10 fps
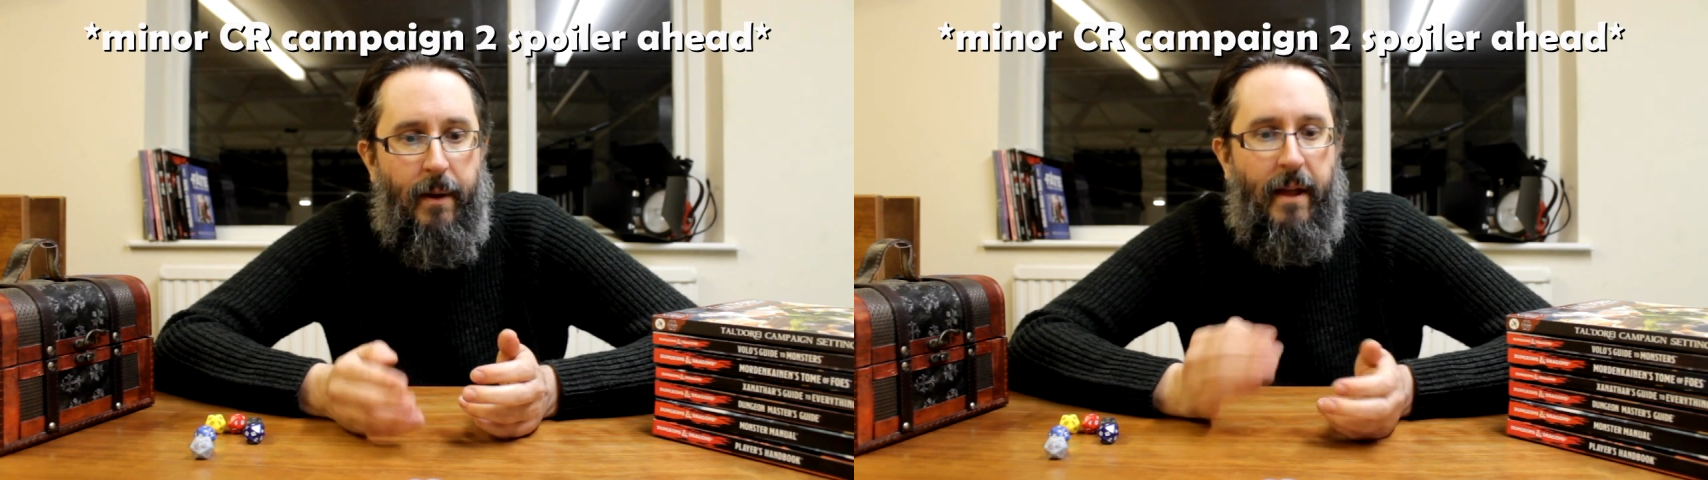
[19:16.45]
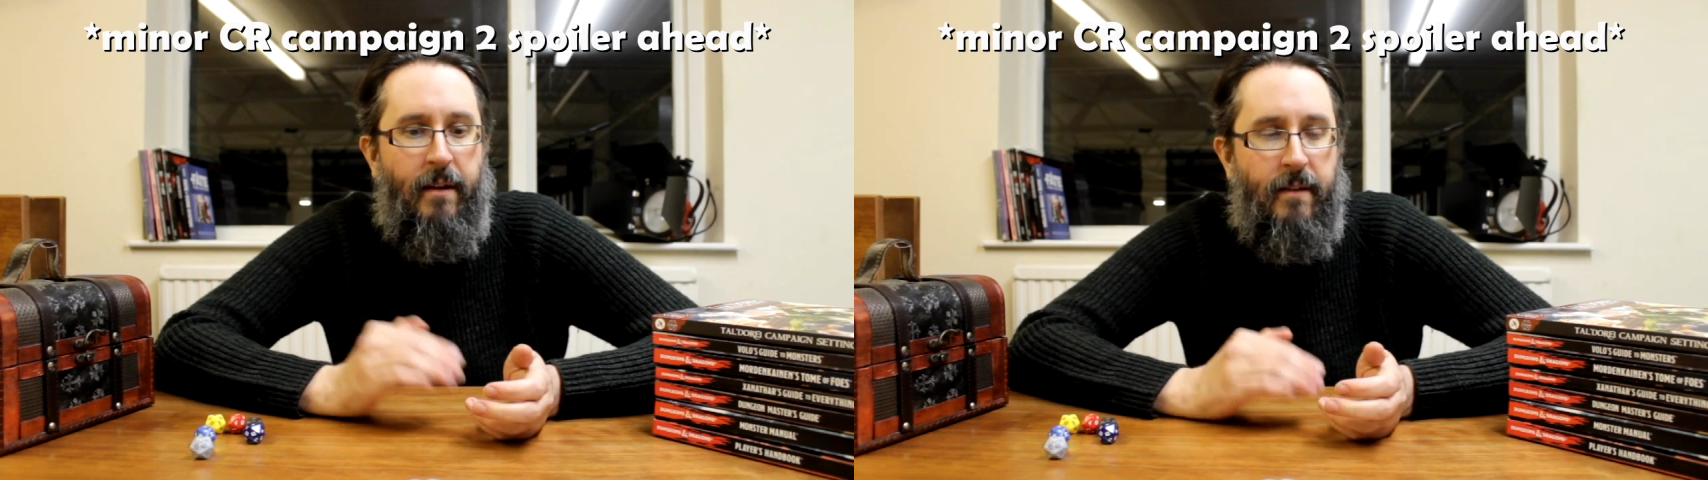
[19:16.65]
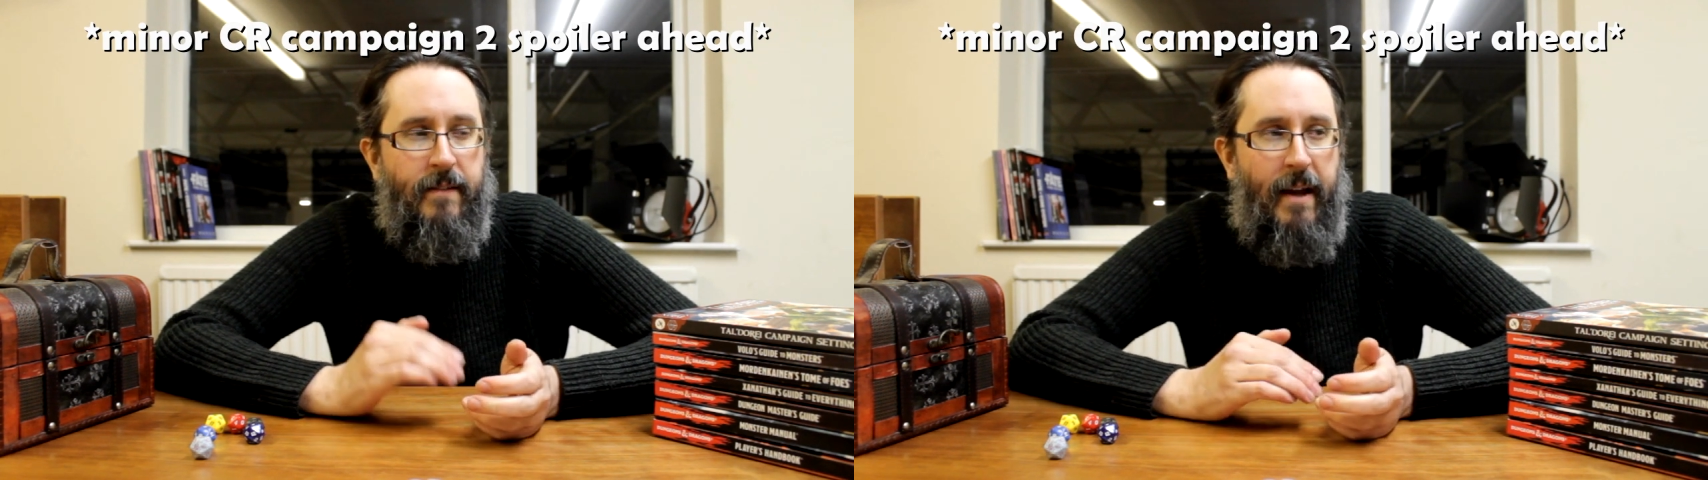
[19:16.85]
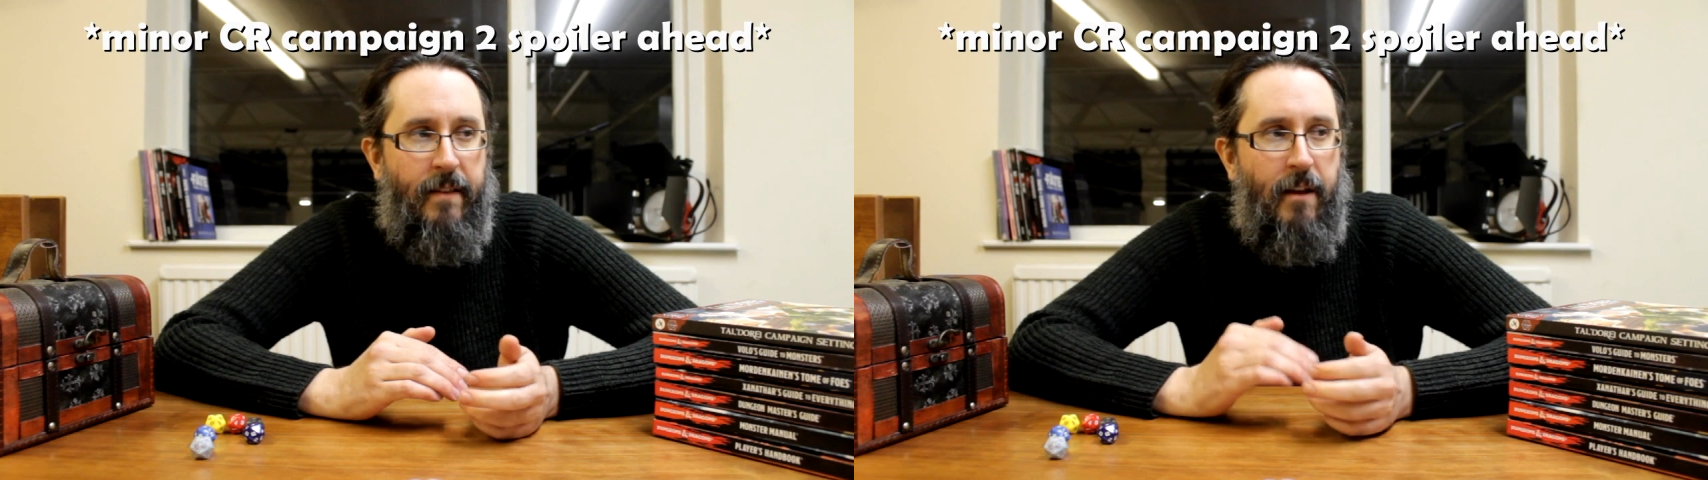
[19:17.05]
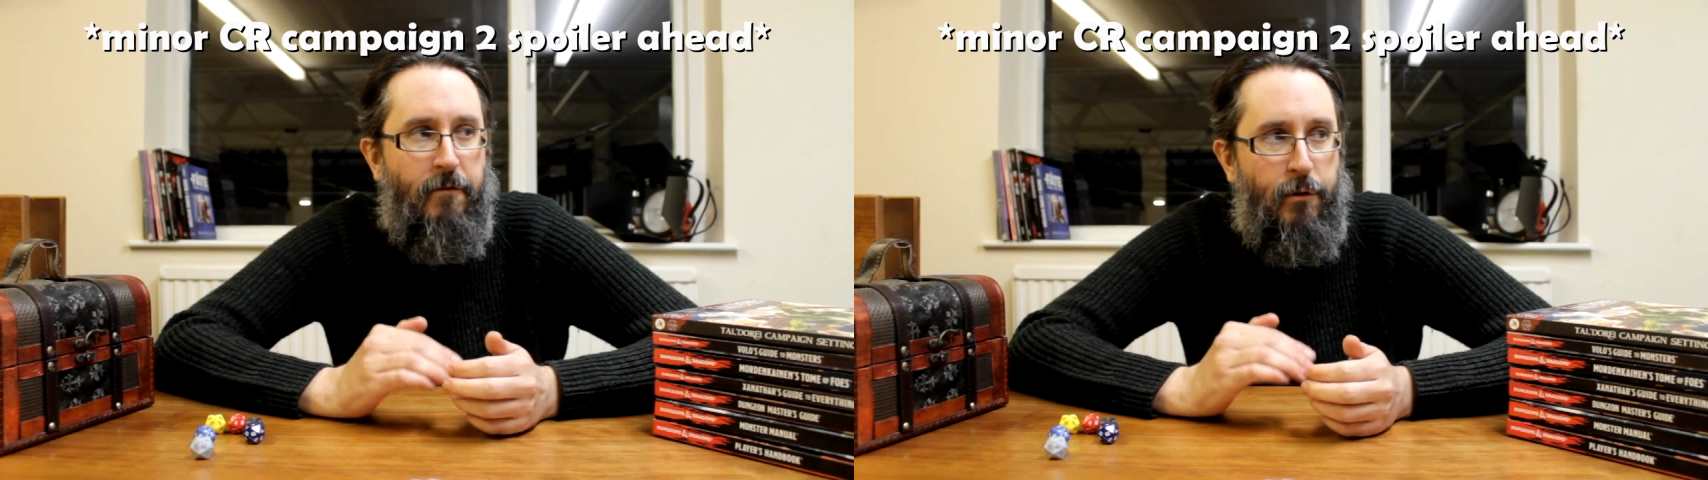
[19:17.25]
But I understand
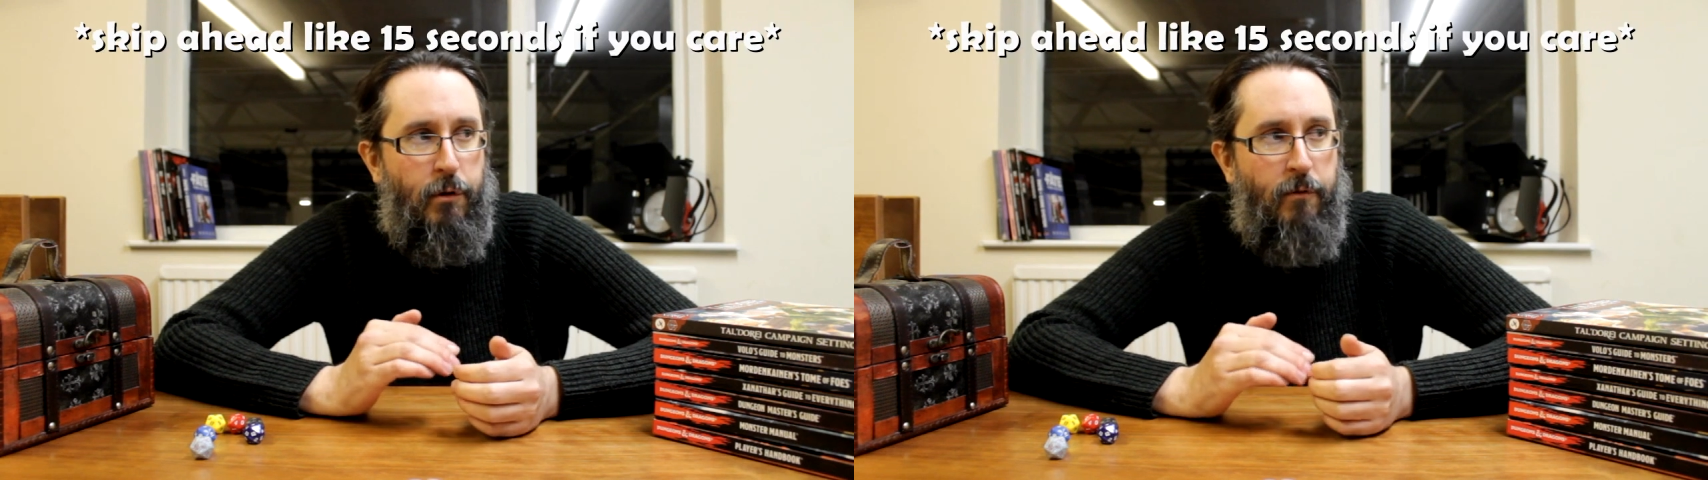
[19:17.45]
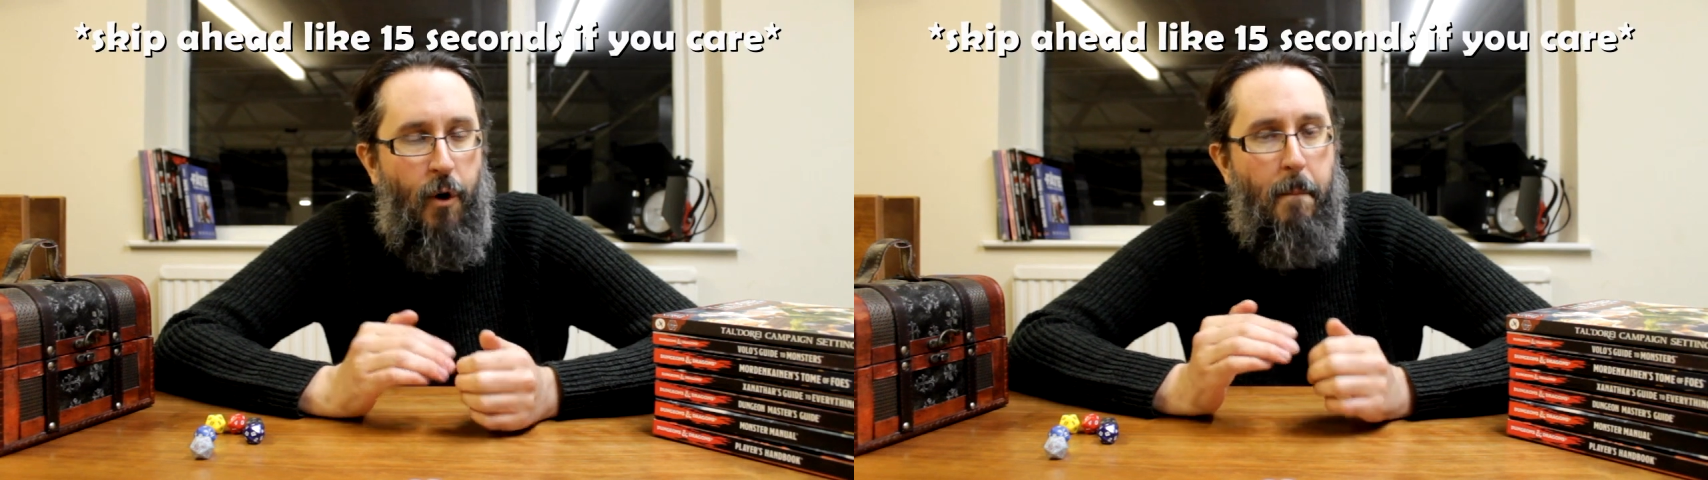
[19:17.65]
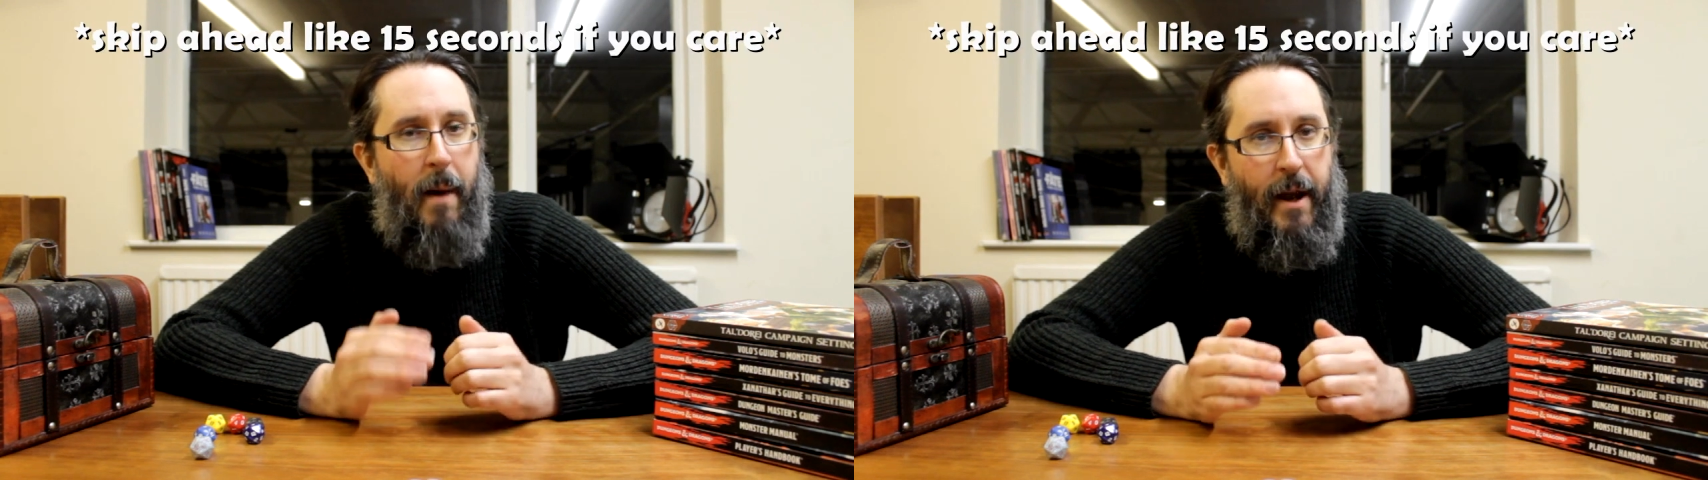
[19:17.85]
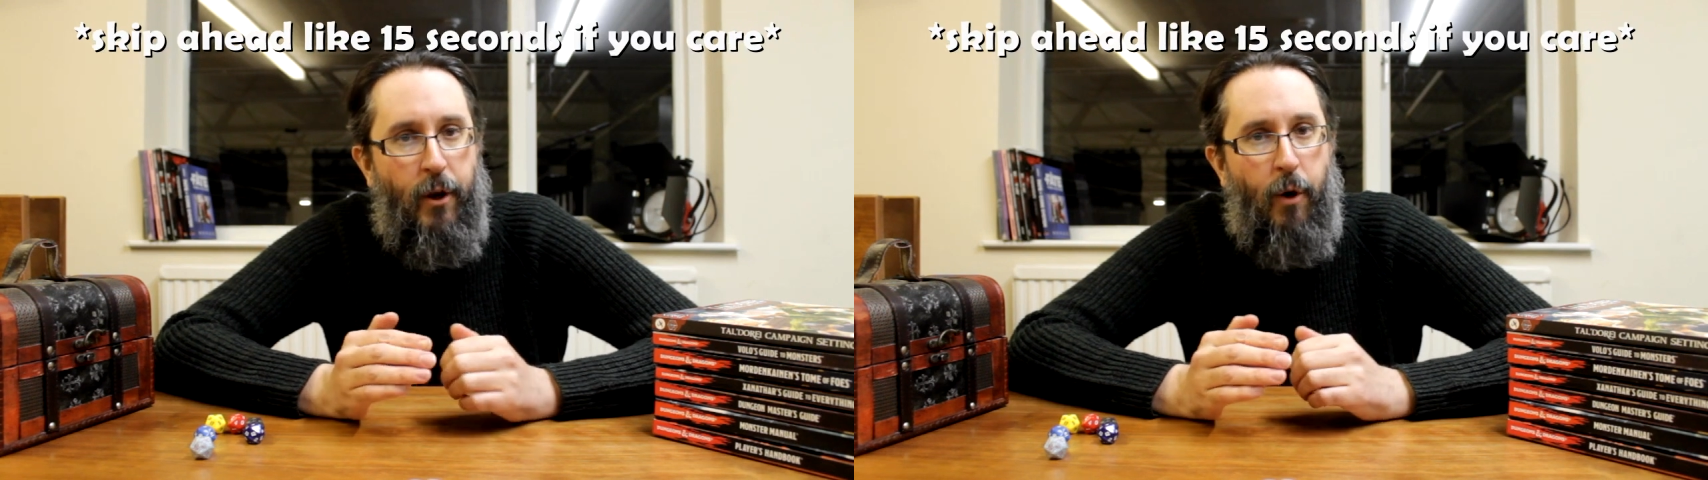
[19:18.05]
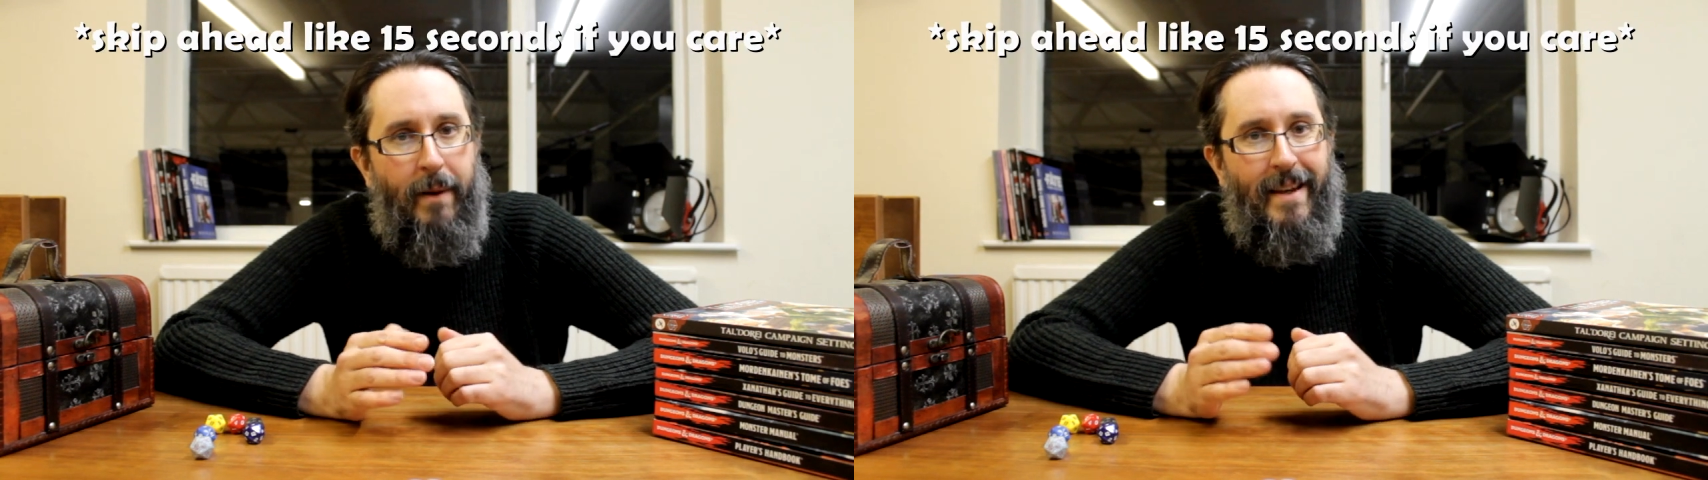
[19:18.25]
that Critical Role might not be